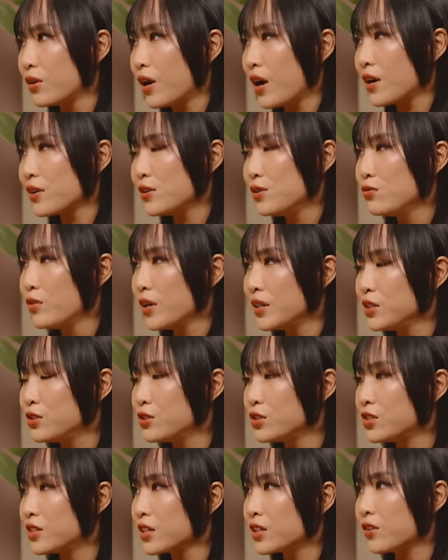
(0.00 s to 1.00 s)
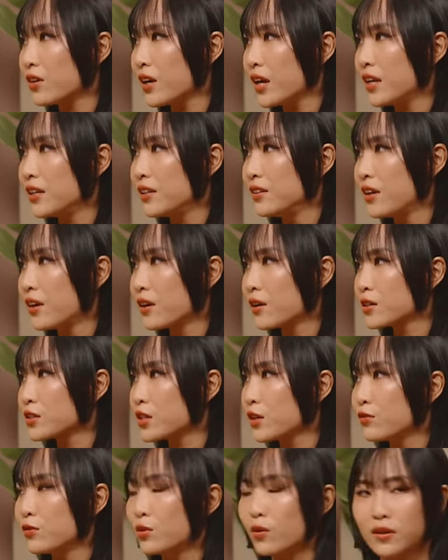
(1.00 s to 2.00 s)
are you ready to stick your hand in there? Because I
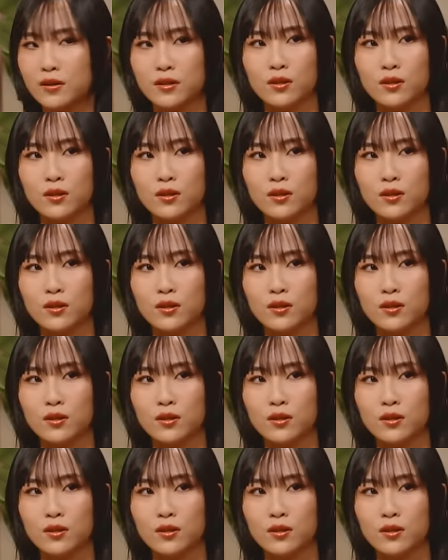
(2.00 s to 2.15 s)
have no idea